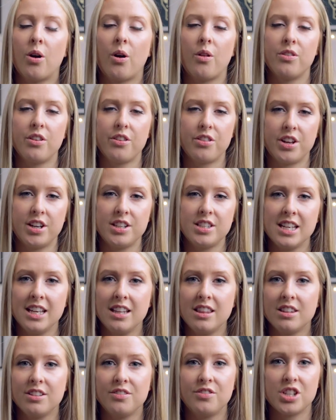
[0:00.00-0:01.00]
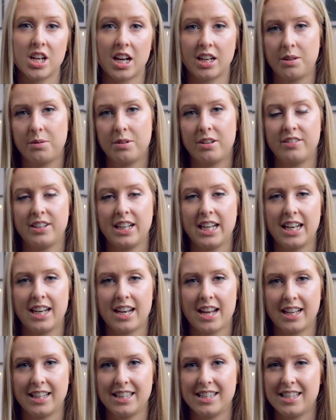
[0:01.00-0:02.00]
on the 13th of January
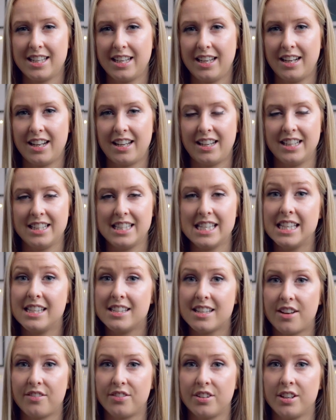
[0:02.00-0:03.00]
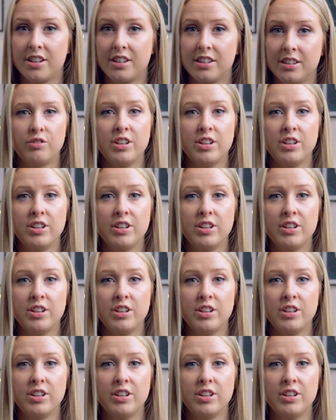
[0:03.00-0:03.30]
1987.